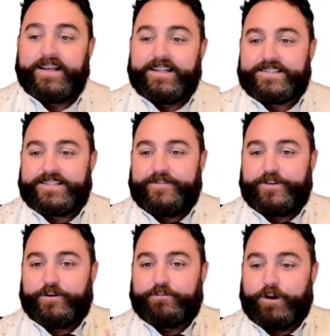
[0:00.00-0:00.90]
Let's give
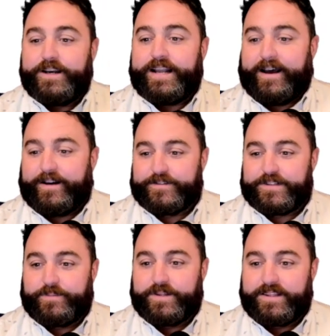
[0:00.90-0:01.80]
you a rundown of
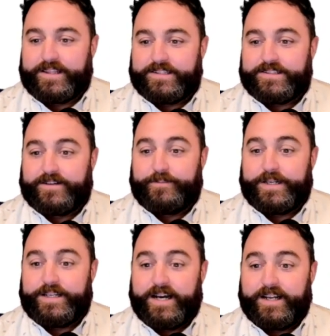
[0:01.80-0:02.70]
some of the things that have
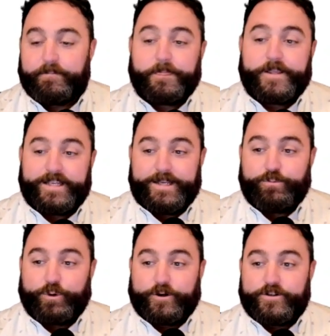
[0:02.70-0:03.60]
been done to keep
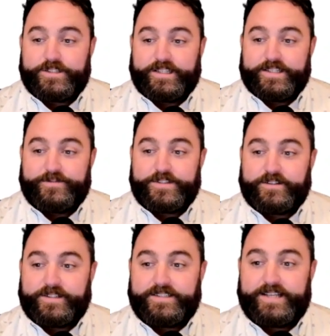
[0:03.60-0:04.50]
workers in this
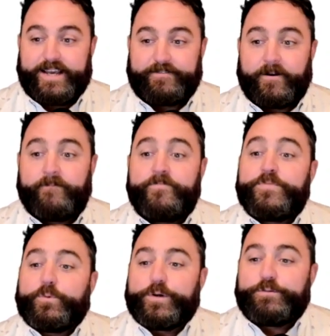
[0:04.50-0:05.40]
facility safe.
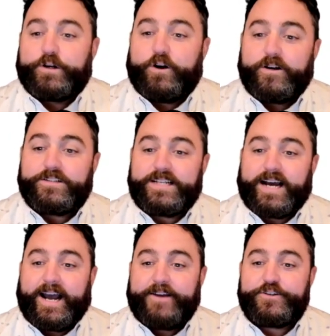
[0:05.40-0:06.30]
With regards to
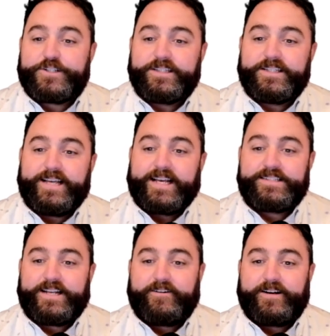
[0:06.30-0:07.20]
hydrogen, the
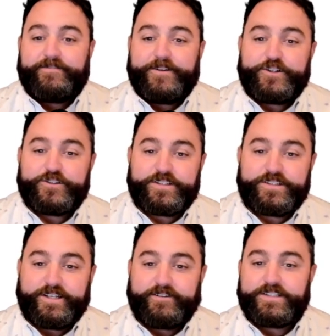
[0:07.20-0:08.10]
test area features a
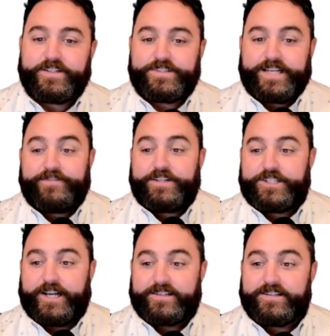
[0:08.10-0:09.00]
series of safety
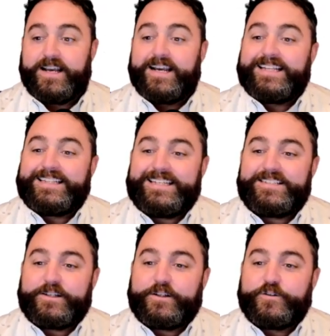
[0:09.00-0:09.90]
checks.
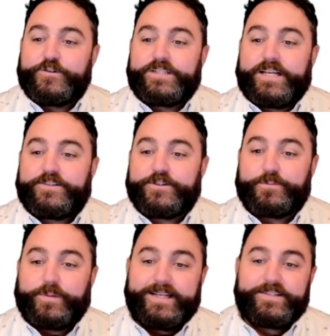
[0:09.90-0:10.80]
These include
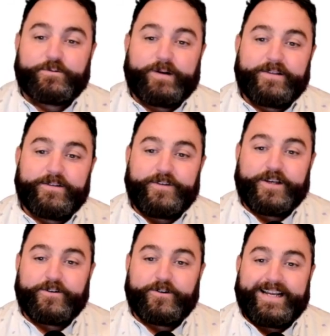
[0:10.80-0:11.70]
sensors placed around the
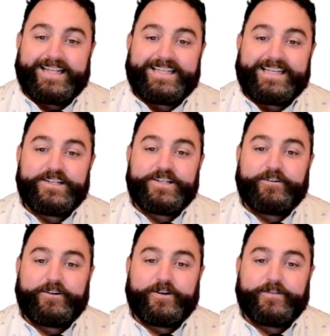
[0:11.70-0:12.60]
vehicle and the
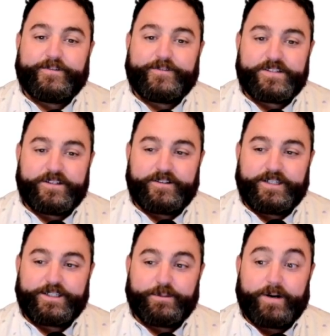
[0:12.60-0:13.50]
interior of the
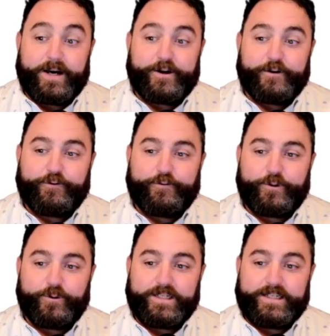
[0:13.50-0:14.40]
facility to monitor for
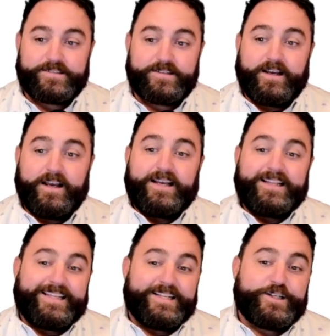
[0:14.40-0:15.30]
fuel leaks.
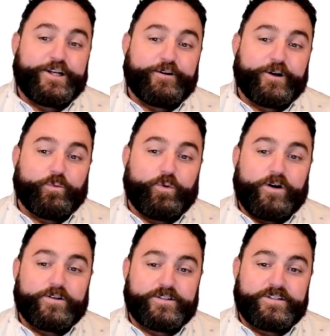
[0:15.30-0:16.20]
The interior
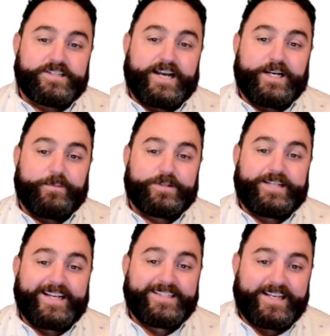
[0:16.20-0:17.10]
walls are designed to
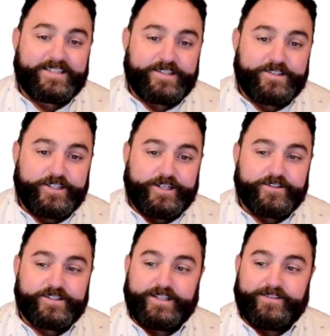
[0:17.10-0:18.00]
protect test
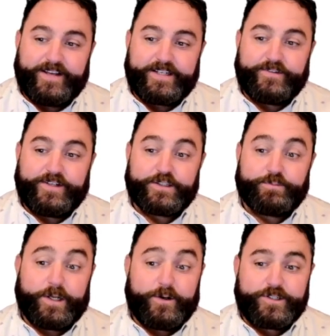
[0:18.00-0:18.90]
engineers in the event of an
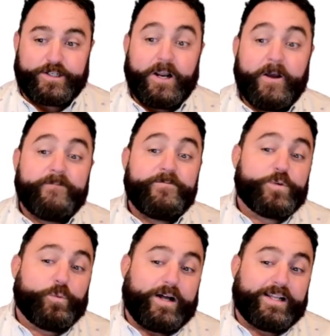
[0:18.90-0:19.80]
explosion,
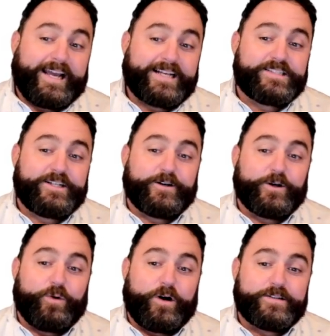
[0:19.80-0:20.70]
while
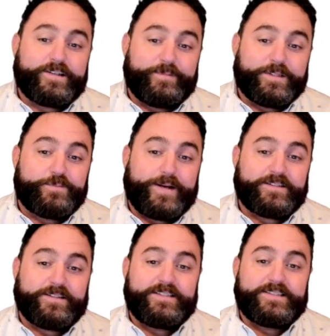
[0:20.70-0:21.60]
exterior walls have been
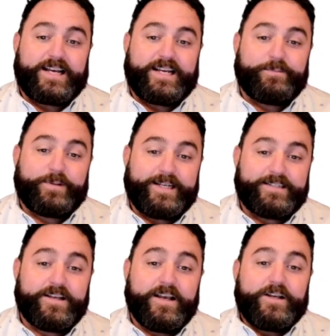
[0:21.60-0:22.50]
specially designed
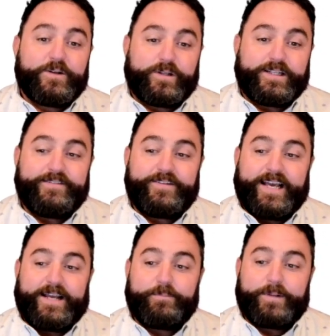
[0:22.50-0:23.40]
plates to
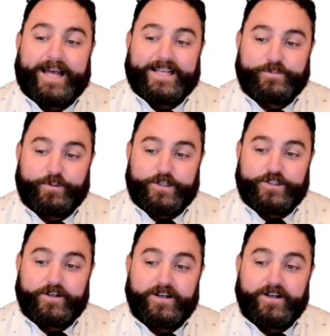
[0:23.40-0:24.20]
alleviate blast pressure.